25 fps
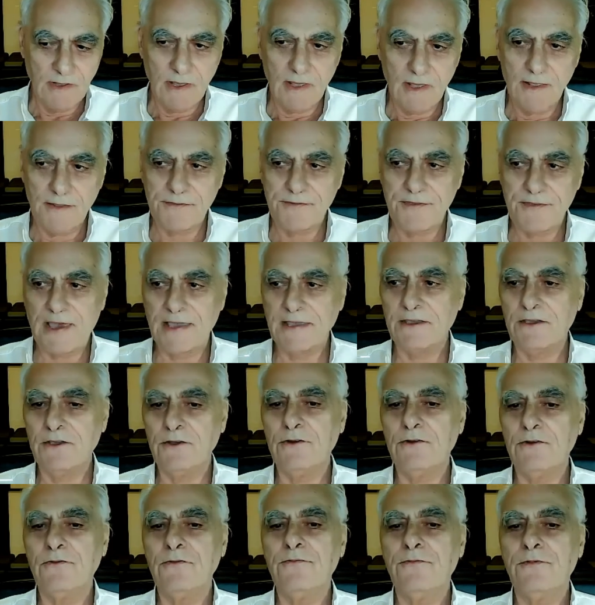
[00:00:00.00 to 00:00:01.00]
And thank
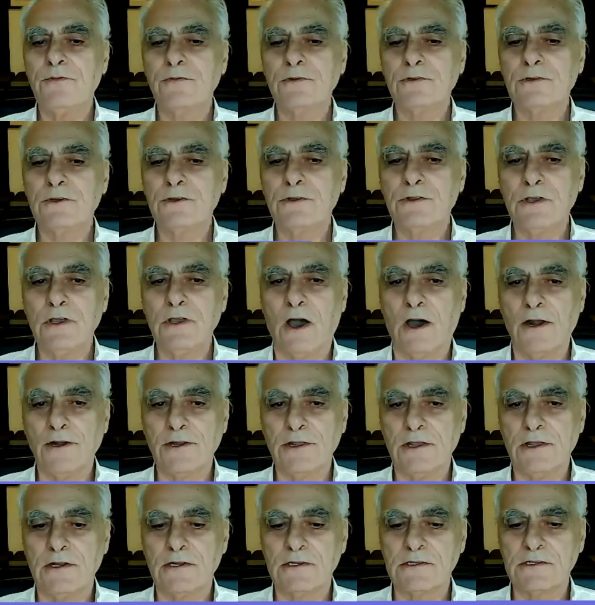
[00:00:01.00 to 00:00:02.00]
you to the
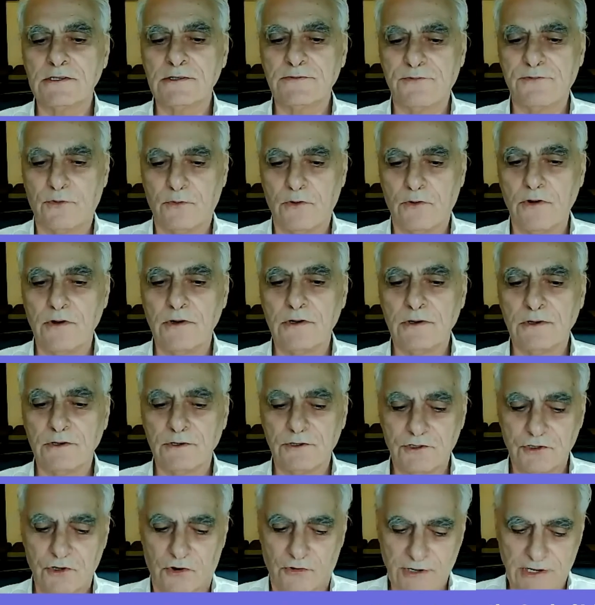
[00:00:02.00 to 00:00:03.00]
audience for
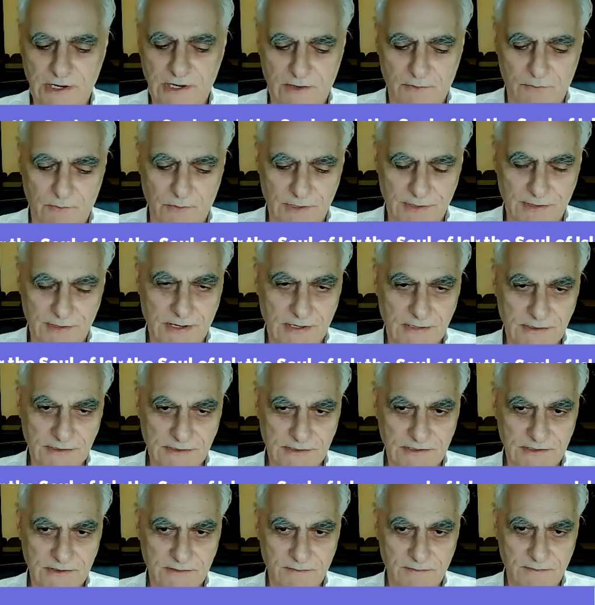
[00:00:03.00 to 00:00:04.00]
joining with
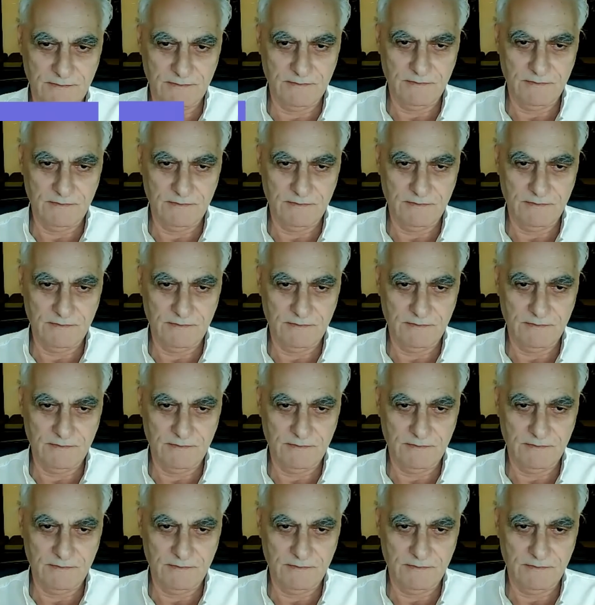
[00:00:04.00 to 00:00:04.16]
us.